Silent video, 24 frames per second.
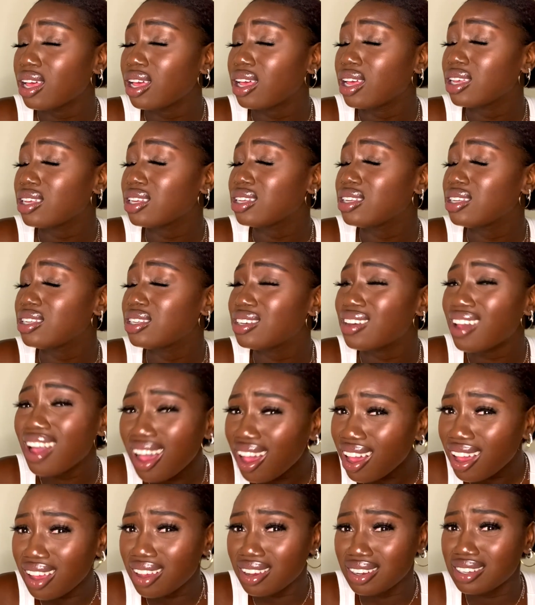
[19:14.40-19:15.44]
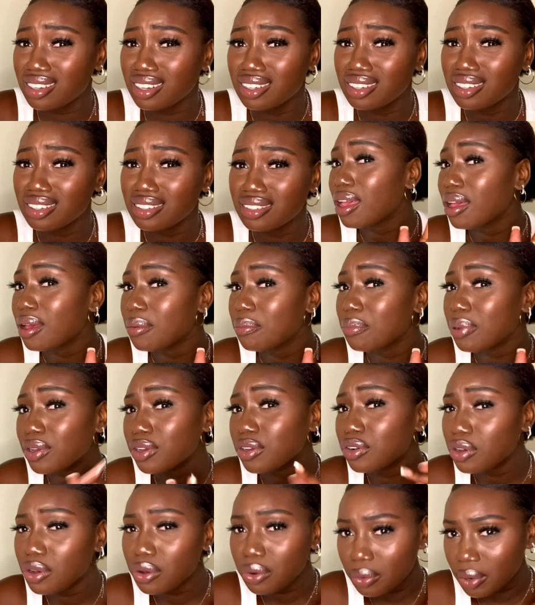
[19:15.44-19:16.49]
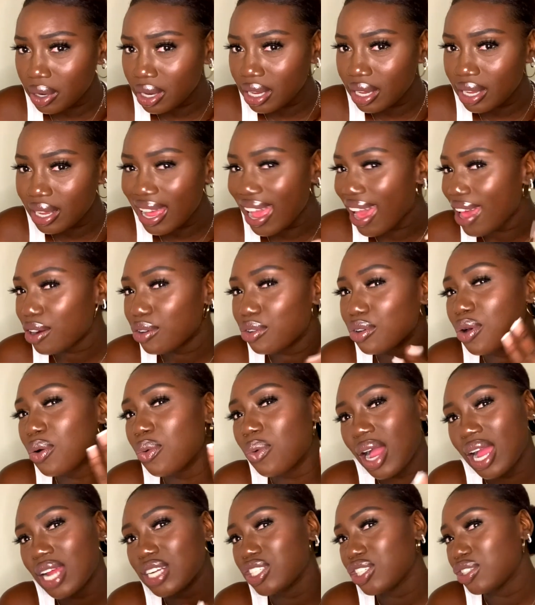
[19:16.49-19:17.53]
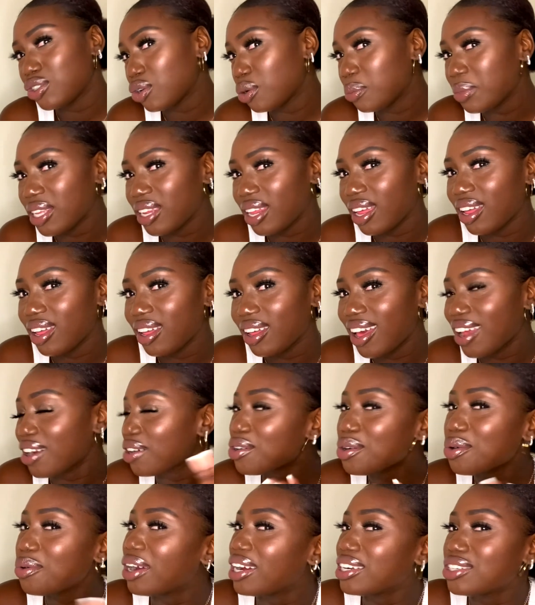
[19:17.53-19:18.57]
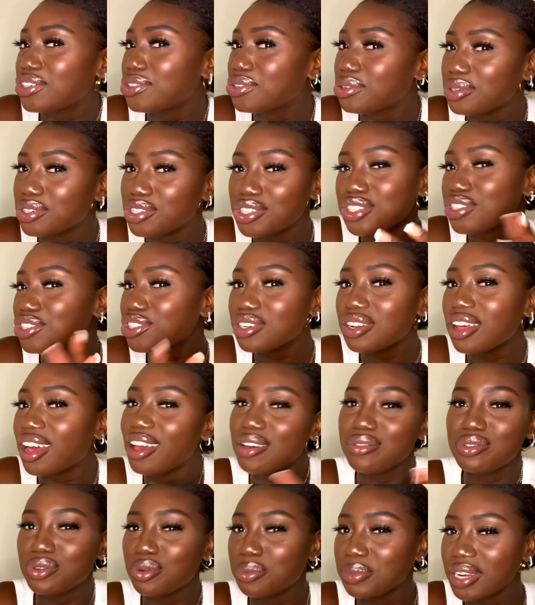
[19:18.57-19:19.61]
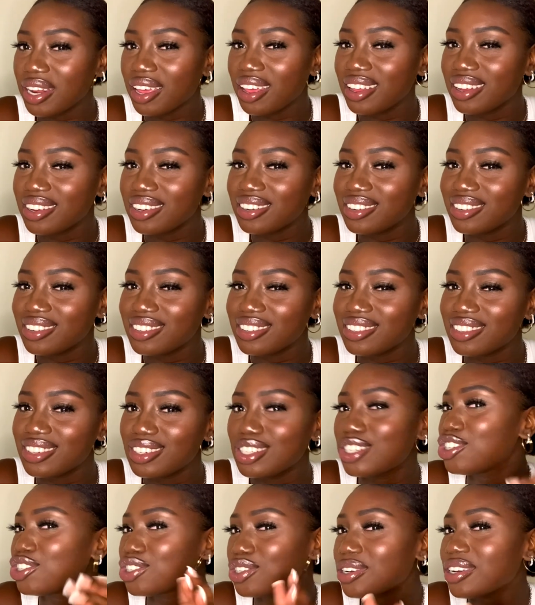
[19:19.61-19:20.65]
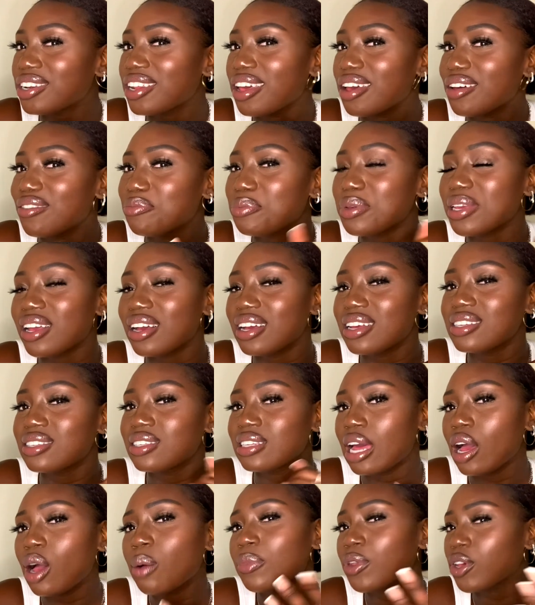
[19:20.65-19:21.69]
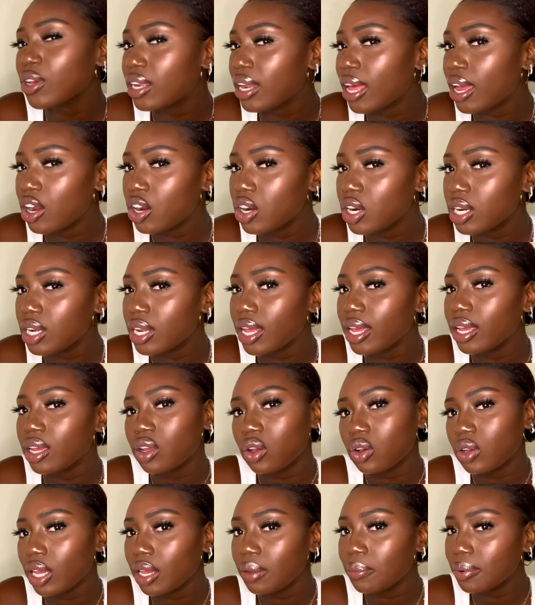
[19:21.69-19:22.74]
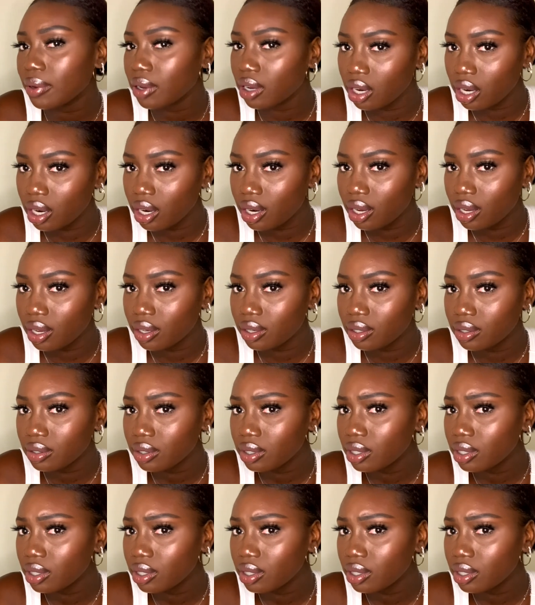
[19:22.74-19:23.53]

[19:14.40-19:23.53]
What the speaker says: Yuck. But you know what? I don't know why she told me that. I don't know why she should not have told me that. She shouldn't have, because now I'm looking at her like, okay, but girl,